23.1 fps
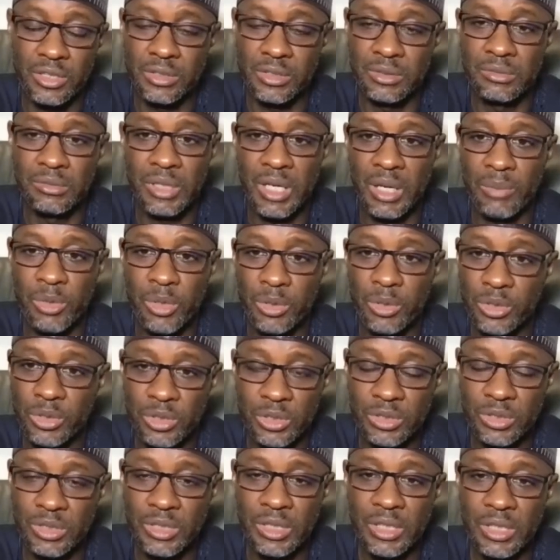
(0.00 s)
in
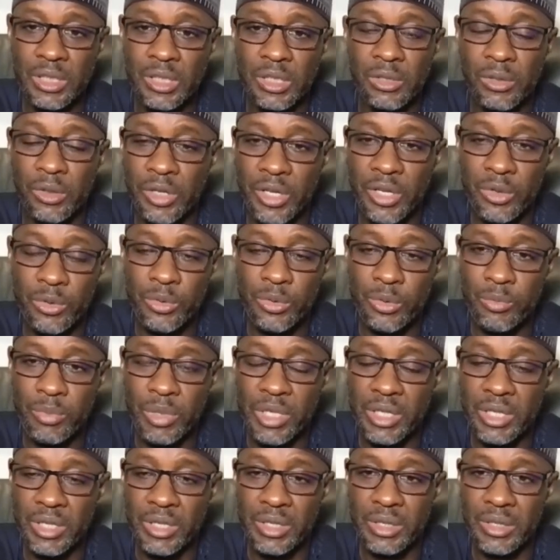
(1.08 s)
abduction, or they could
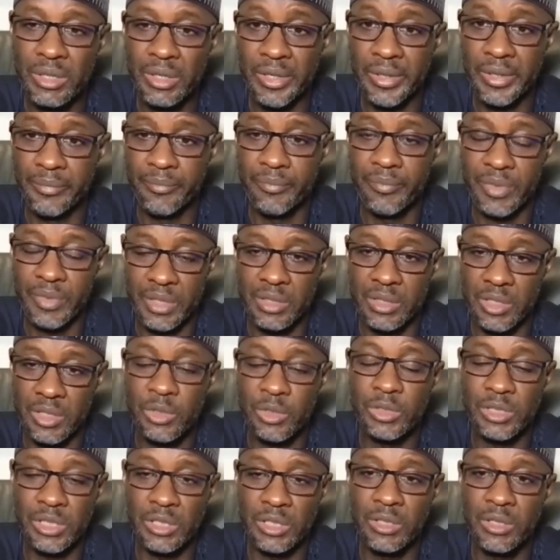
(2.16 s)
be
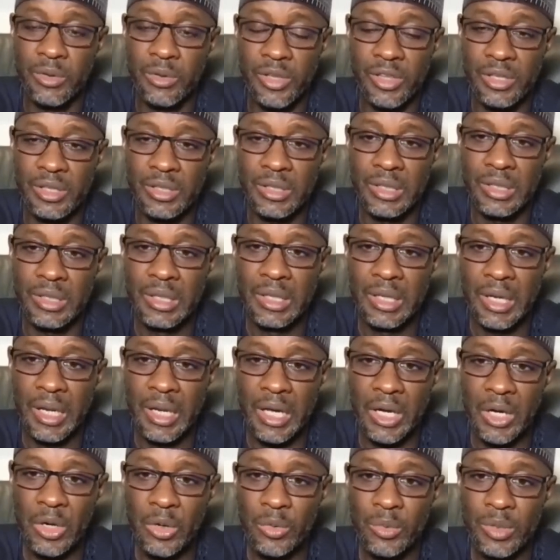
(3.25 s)
terrorists.
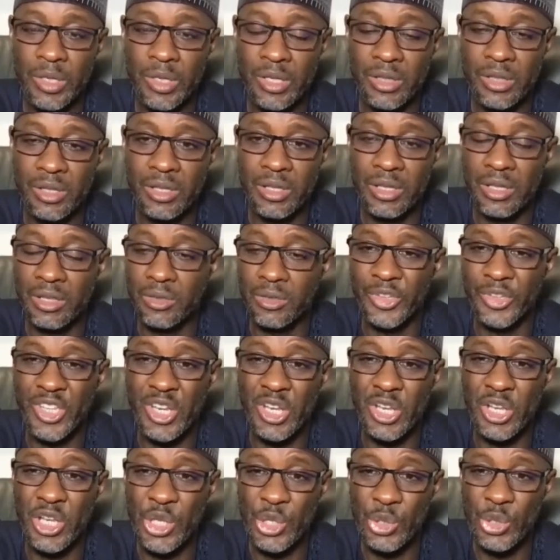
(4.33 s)
Now, this is not a
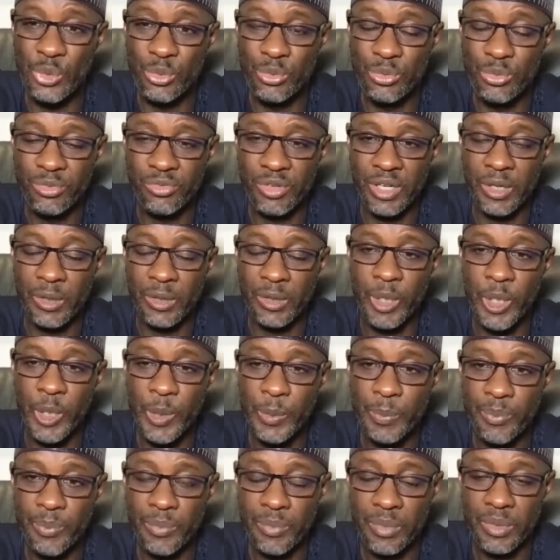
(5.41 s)
new
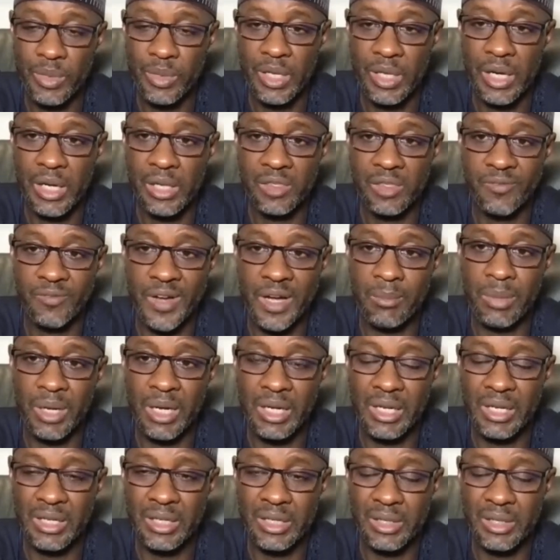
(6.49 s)
phenomenon. As far
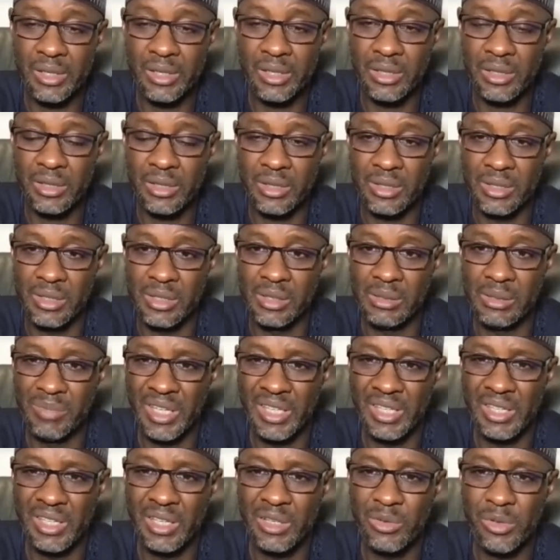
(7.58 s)
back as,
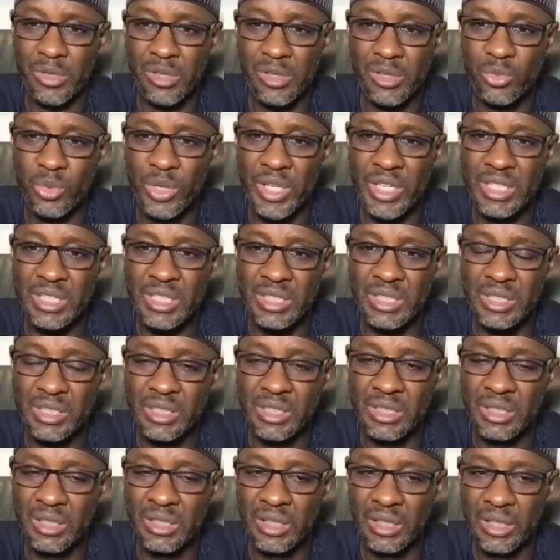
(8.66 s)
I think it was
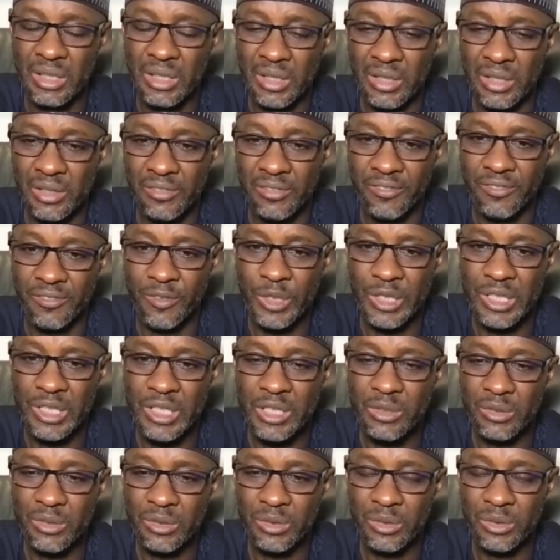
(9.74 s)

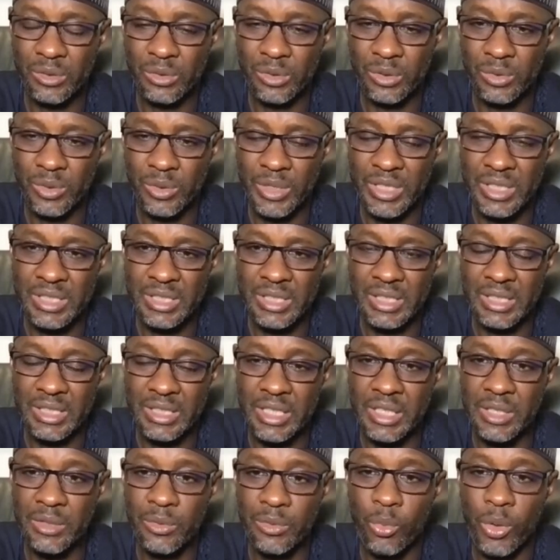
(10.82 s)
2014 or
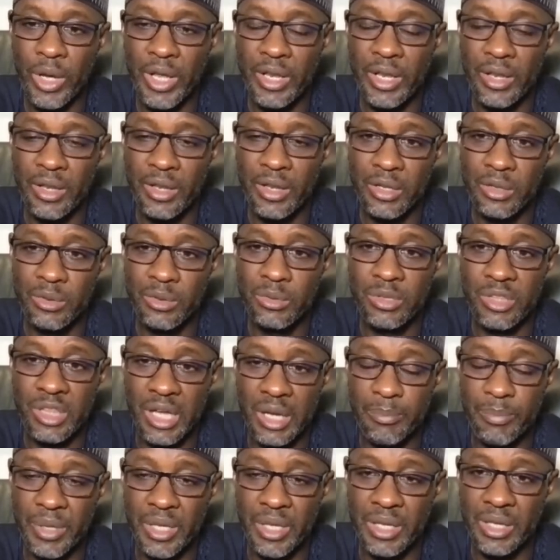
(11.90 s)
2013, when the
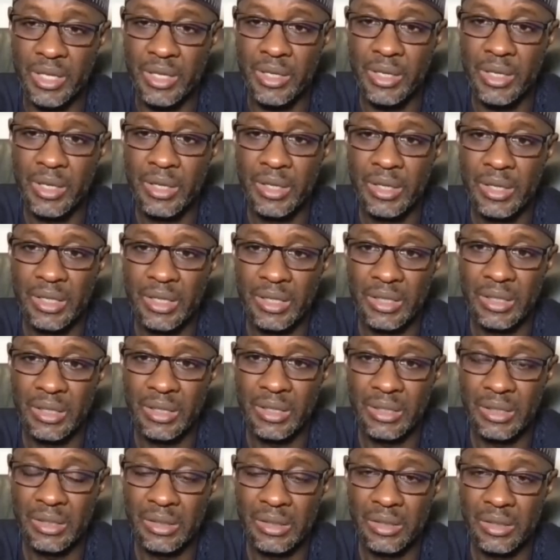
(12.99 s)
Guzape,
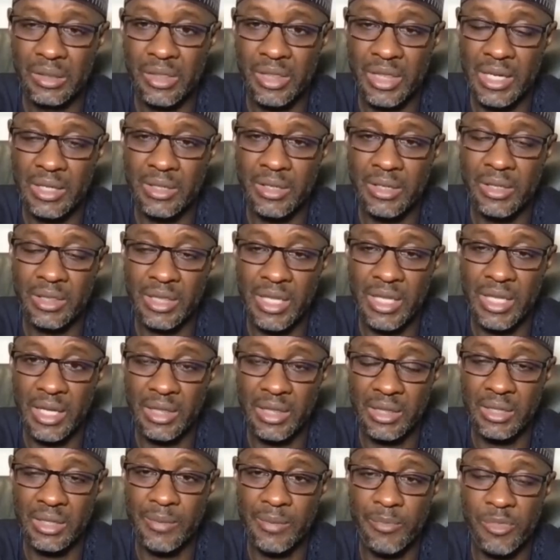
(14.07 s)
the
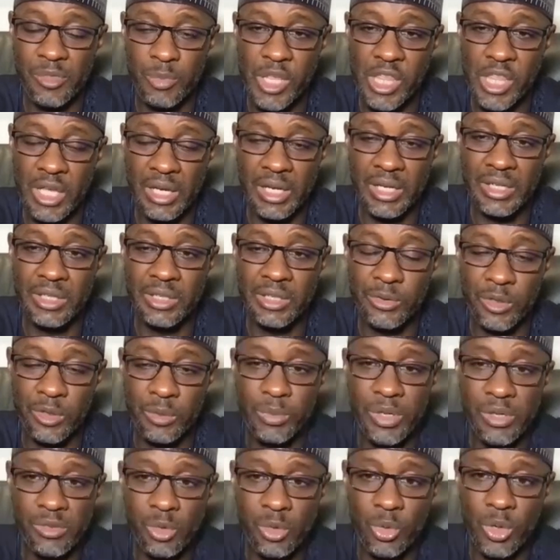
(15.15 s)
SARS Special
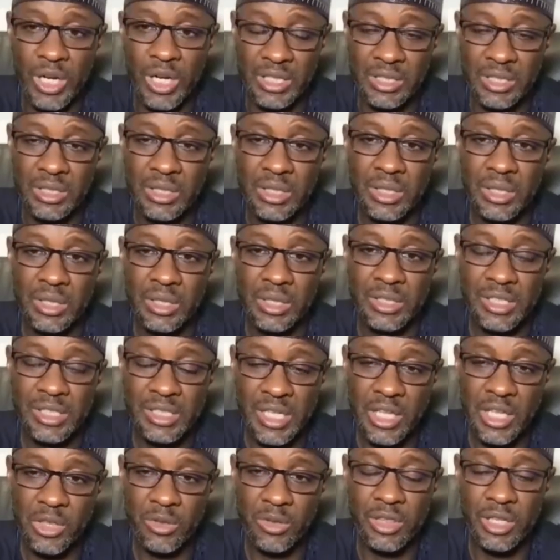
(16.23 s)
Anti-Robbery Squad
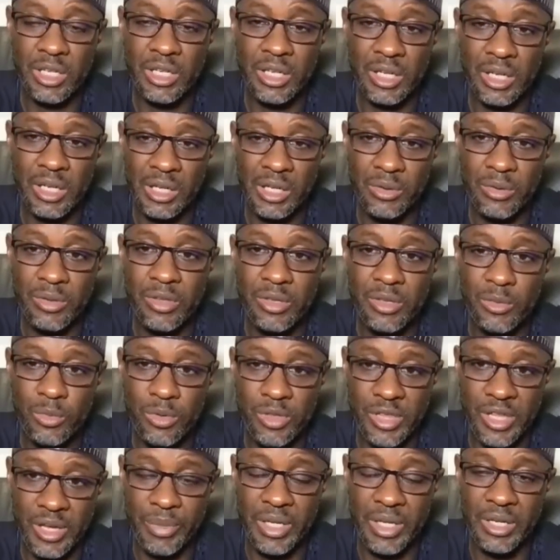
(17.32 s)
detention center that was in
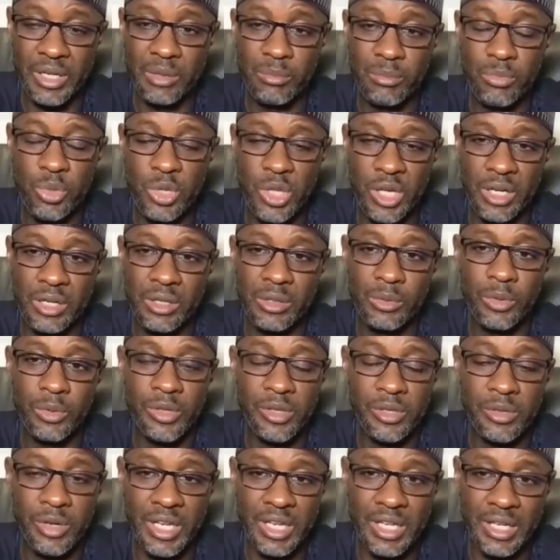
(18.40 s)
Guzape in Abuja
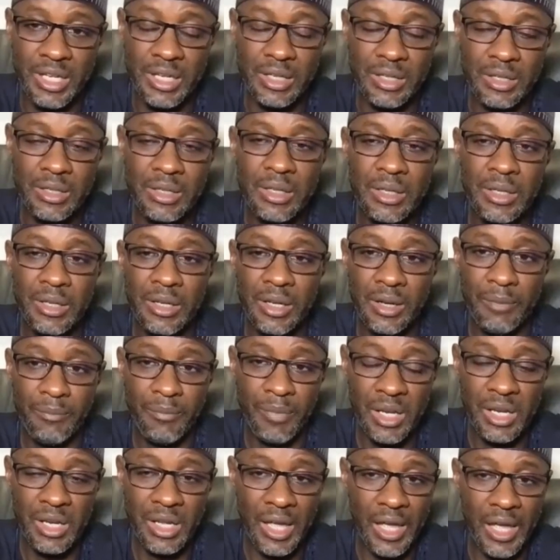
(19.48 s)
was raided
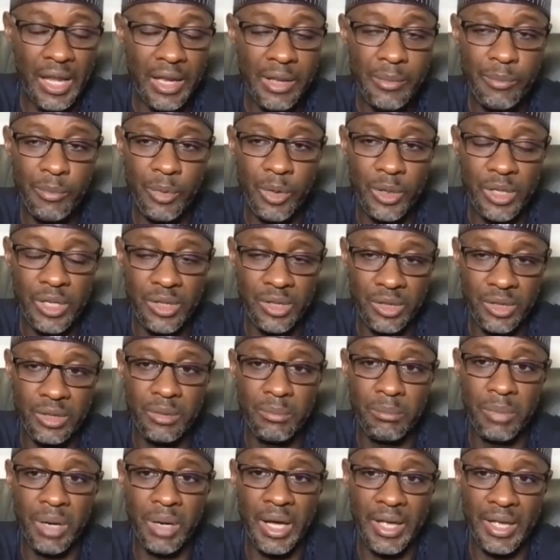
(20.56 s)
in the early mornings
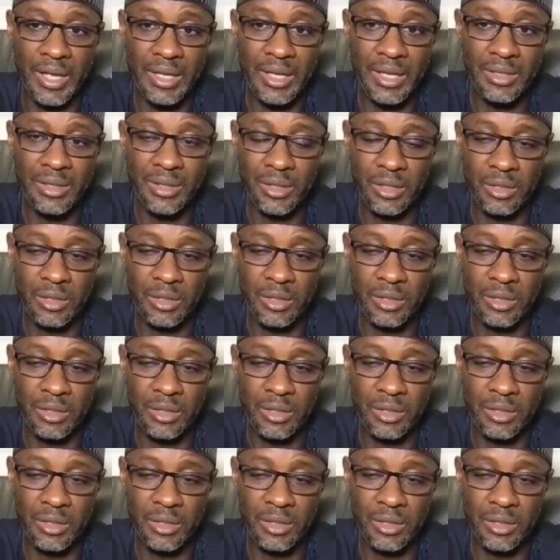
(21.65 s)
by